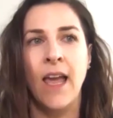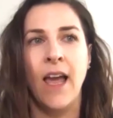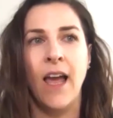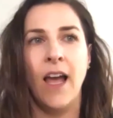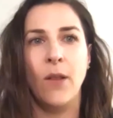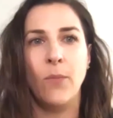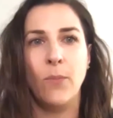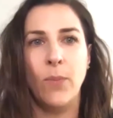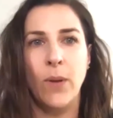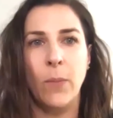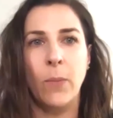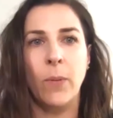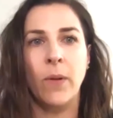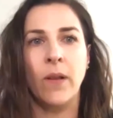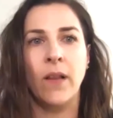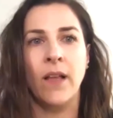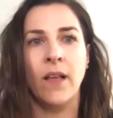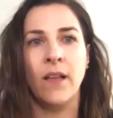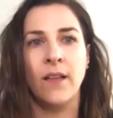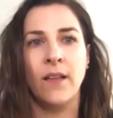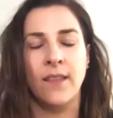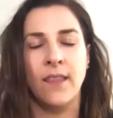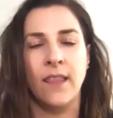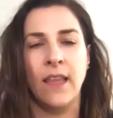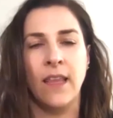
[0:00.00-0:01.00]
And people
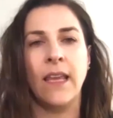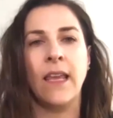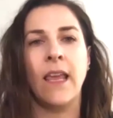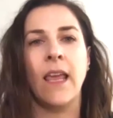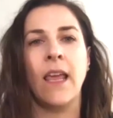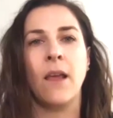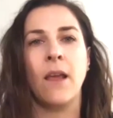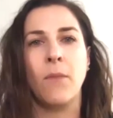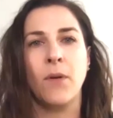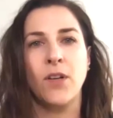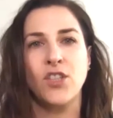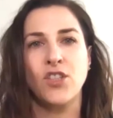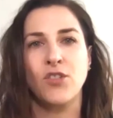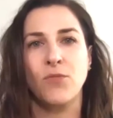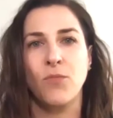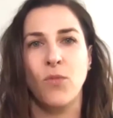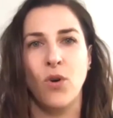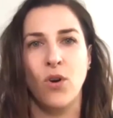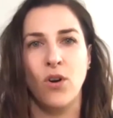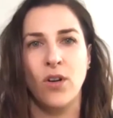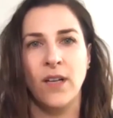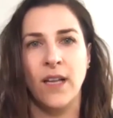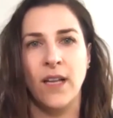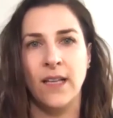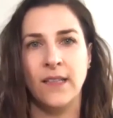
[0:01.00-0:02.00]
are thinking much
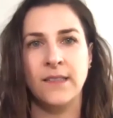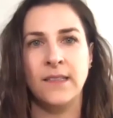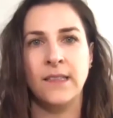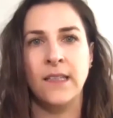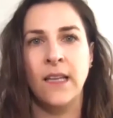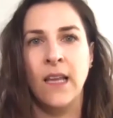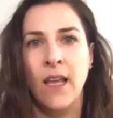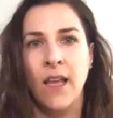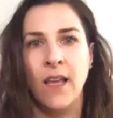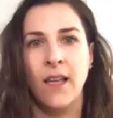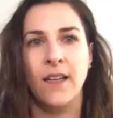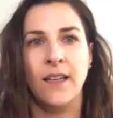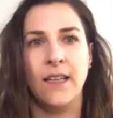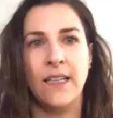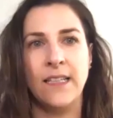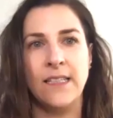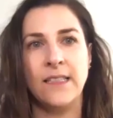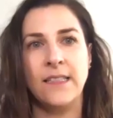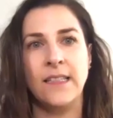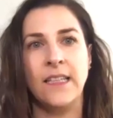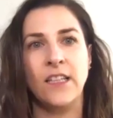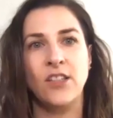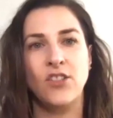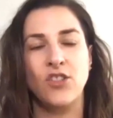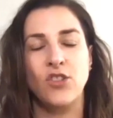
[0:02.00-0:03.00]
more that this
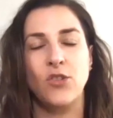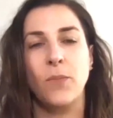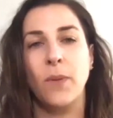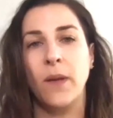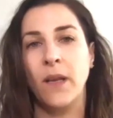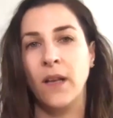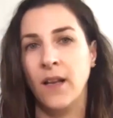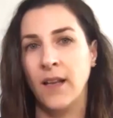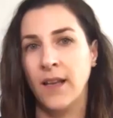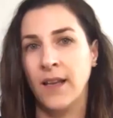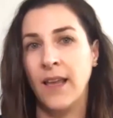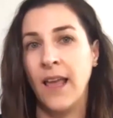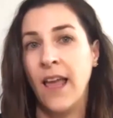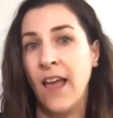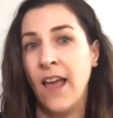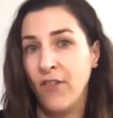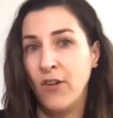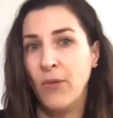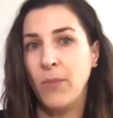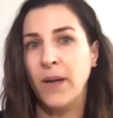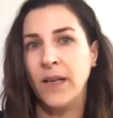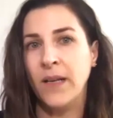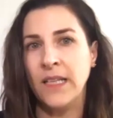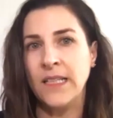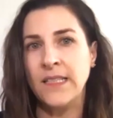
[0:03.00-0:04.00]
needs to be like
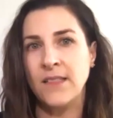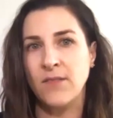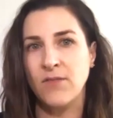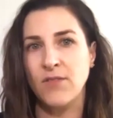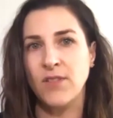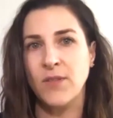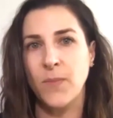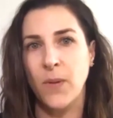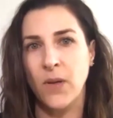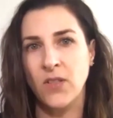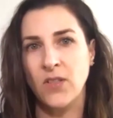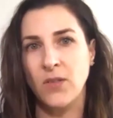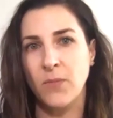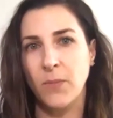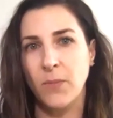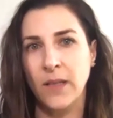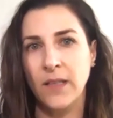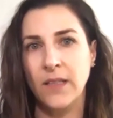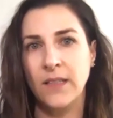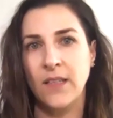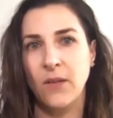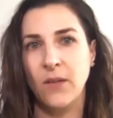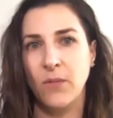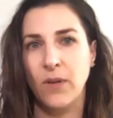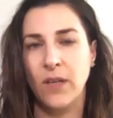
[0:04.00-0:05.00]
everybody's
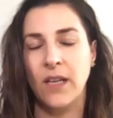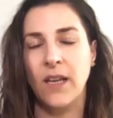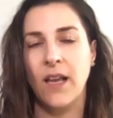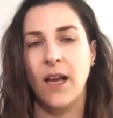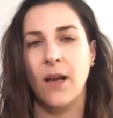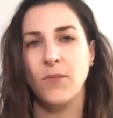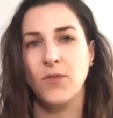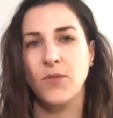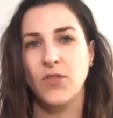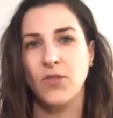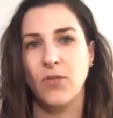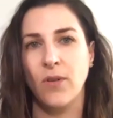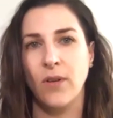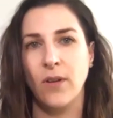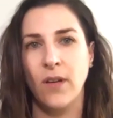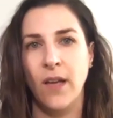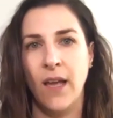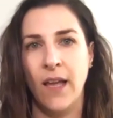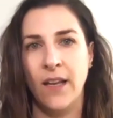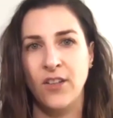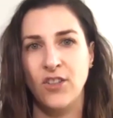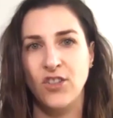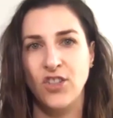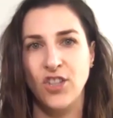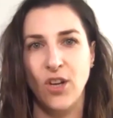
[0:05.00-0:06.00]
responsibility when it comes to
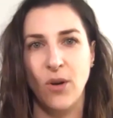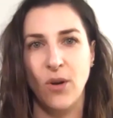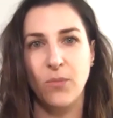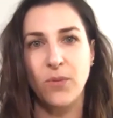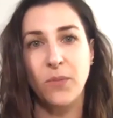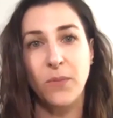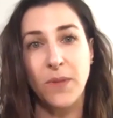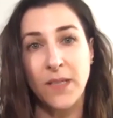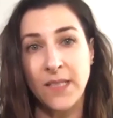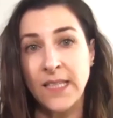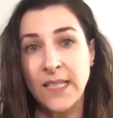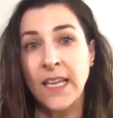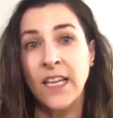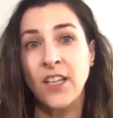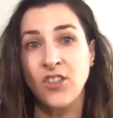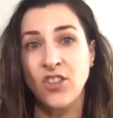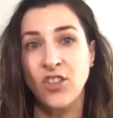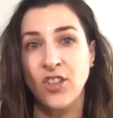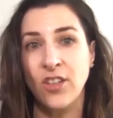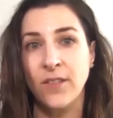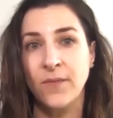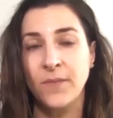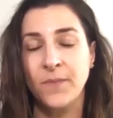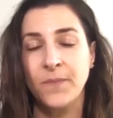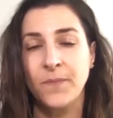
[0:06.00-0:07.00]
energy optimization.